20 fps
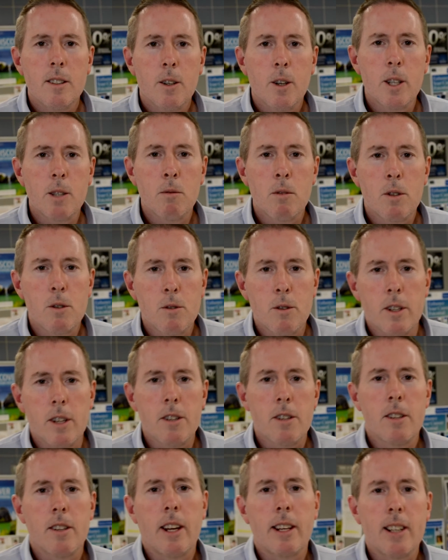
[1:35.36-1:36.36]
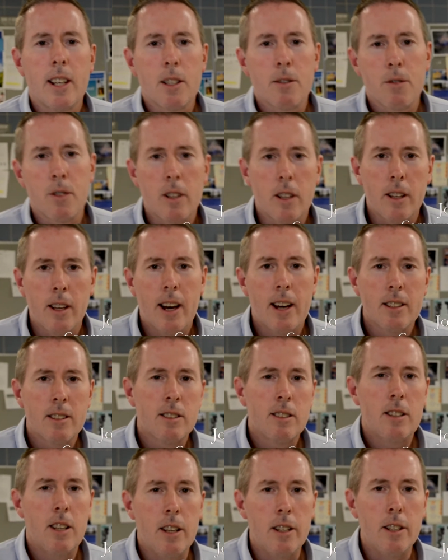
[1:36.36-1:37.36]
Christmas tradition, I guess for the
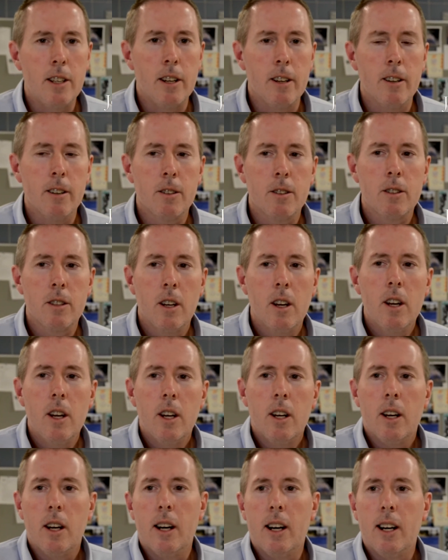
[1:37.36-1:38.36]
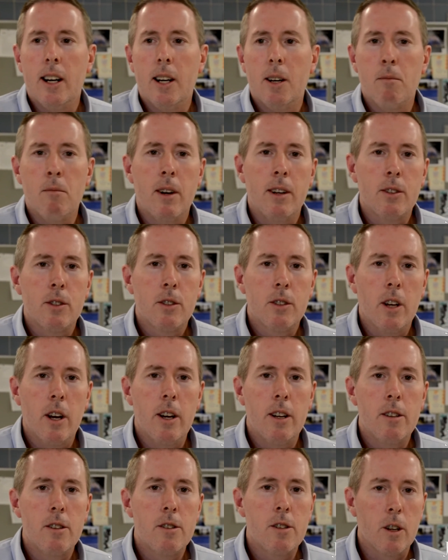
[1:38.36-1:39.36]
last 10 years, uh, my
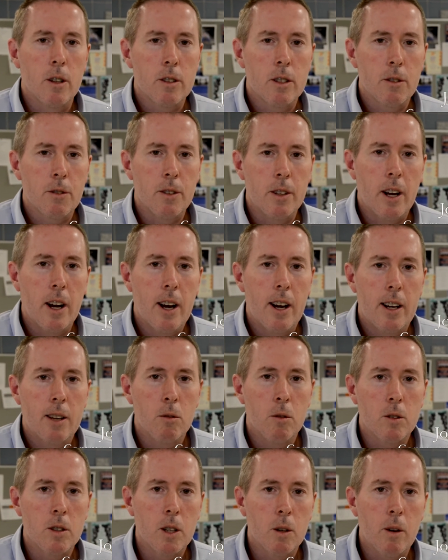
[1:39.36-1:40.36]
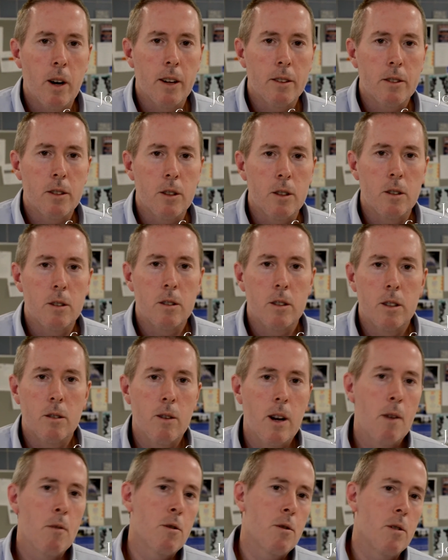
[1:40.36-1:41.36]
son Joseph and I will go out to the
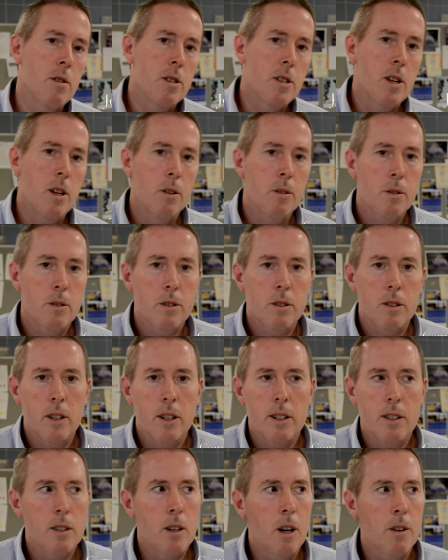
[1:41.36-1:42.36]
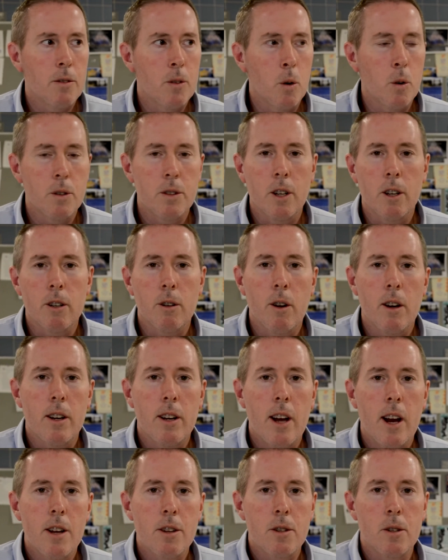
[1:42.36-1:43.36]
Robert Trent Jones uh, golf course here at Grand
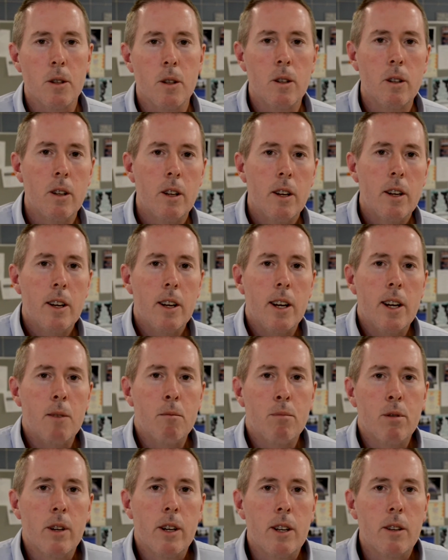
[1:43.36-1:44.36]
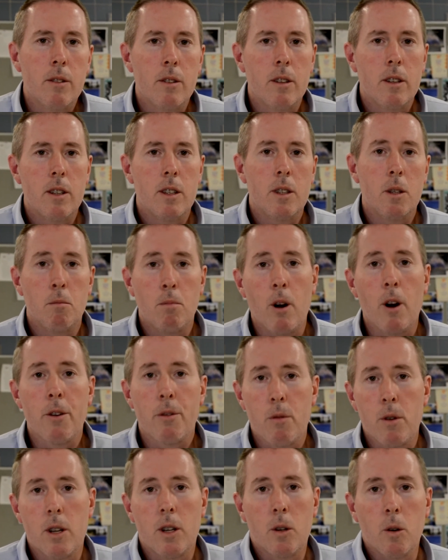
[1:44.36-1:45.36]
National and play the, the par
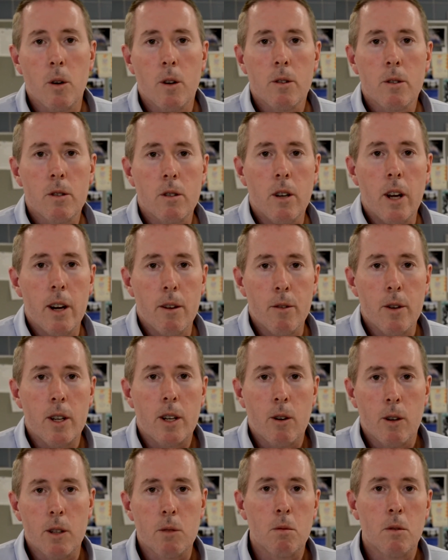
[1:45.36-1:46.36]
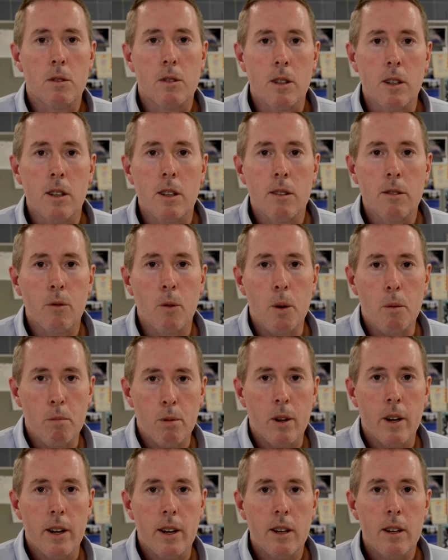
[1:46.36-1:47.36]
3 course. Every Christmas Eve we
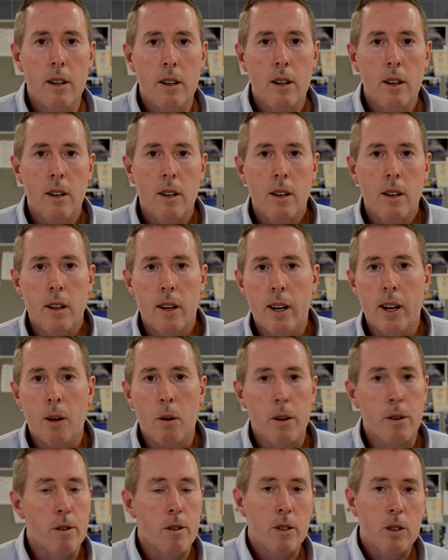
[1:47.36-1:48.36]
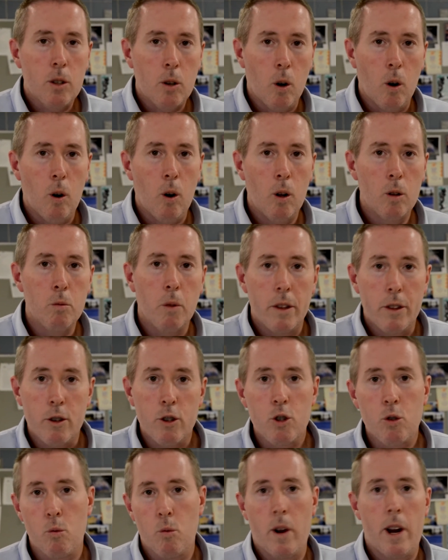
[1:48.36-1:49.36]
play, uh, whether it's cold, whether
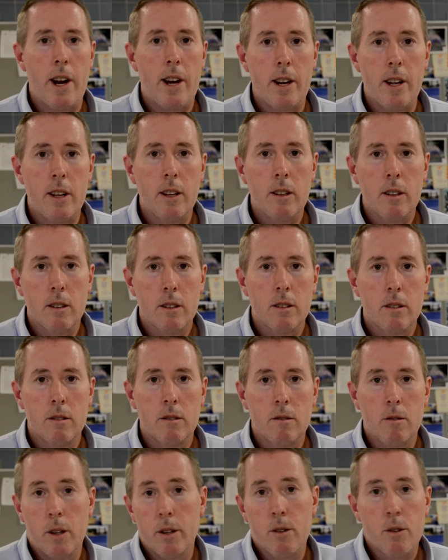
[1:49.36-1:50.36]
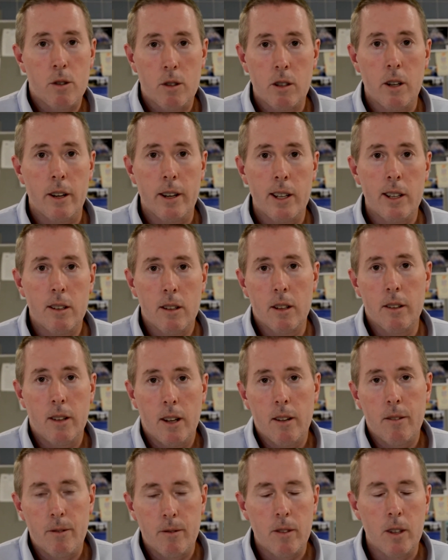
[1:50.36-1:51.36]
it's raining, whether it's sunny, and,
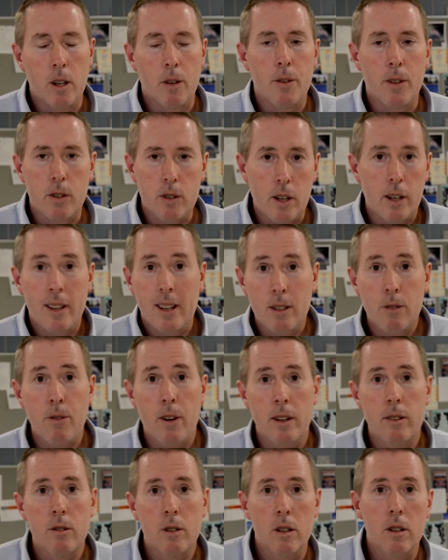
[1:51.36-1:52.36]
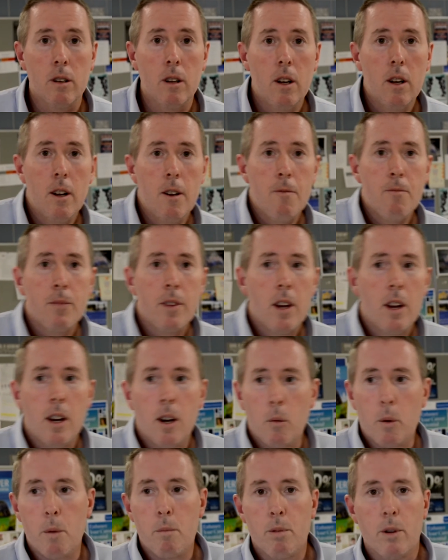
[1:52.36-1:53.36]
and you know if it's sunny that's fine too.
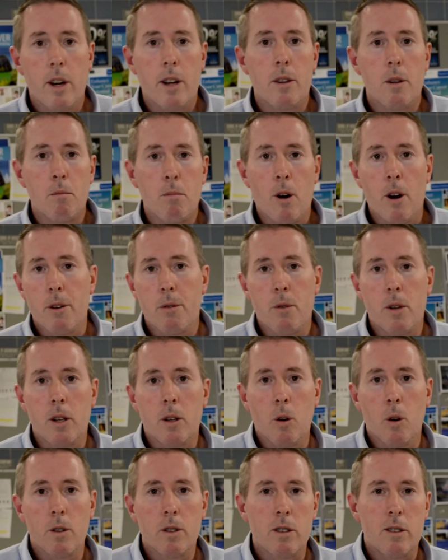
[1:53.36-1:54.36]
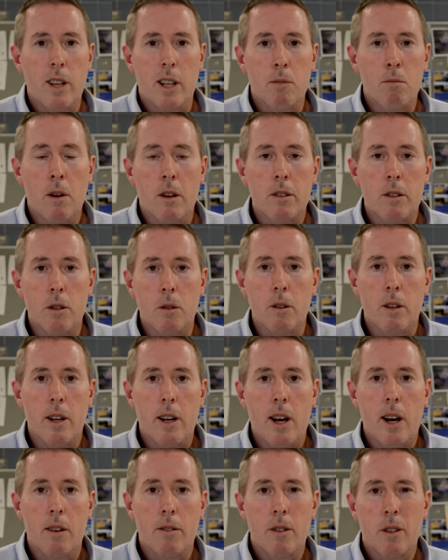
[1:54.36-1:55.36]
We play the par three course. It takes about two and a
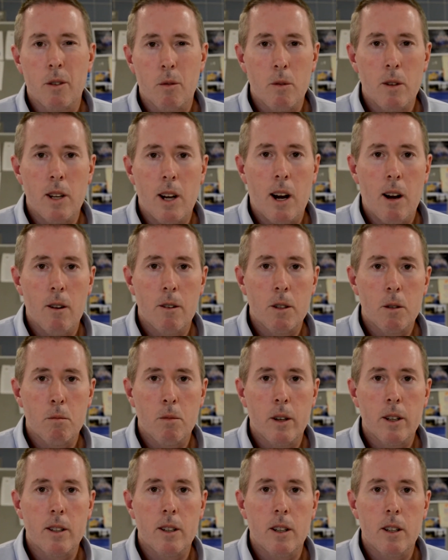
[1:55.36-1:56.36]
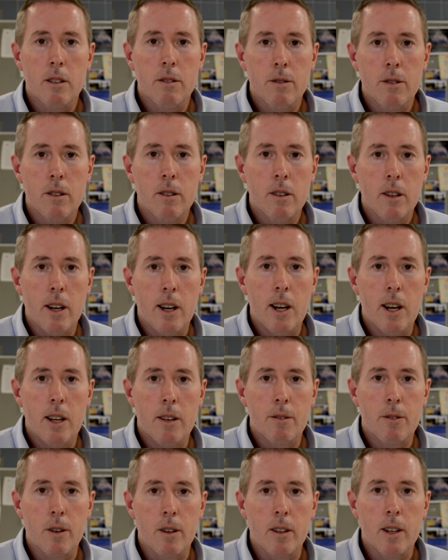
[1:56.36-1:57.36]
half to three hours to play golf,
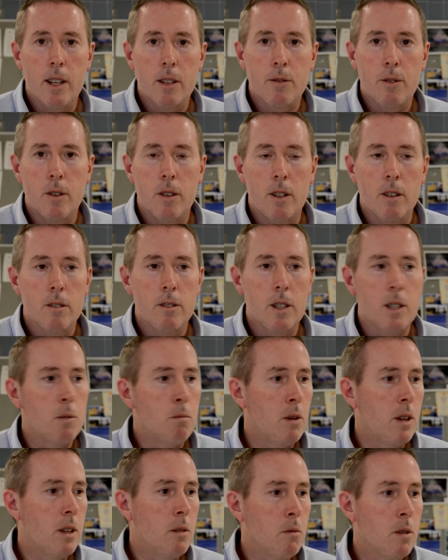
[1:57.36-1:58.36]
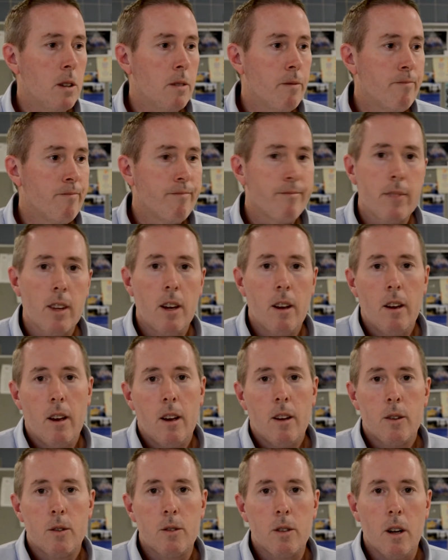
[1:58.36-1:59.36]
and for the last few years, he's beaten me.
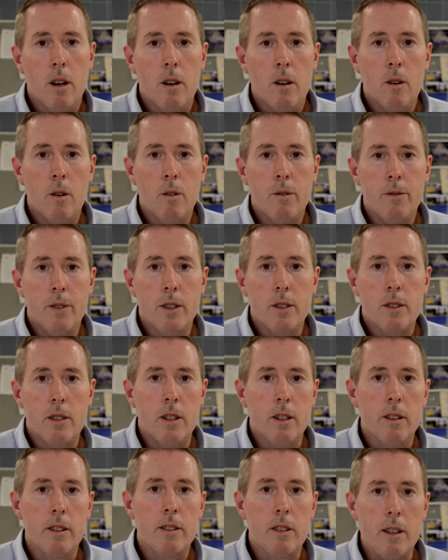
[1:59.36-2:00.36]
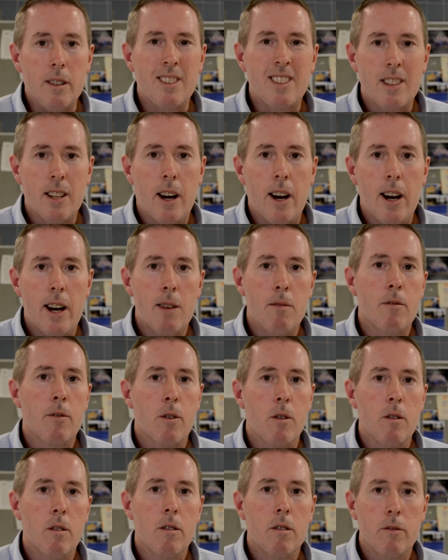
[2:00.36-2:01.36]
So this year, it's, it's time
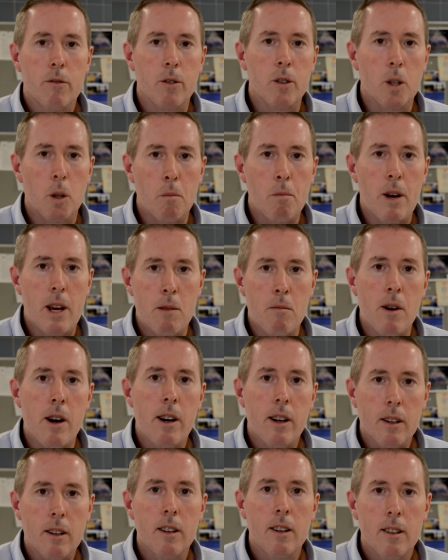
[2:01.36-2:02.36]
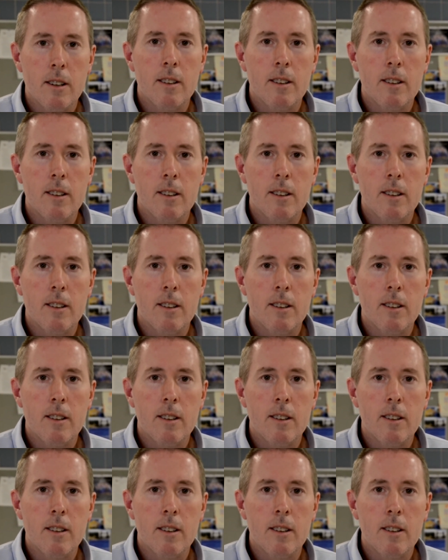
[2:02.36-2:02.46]
for, for a little payback.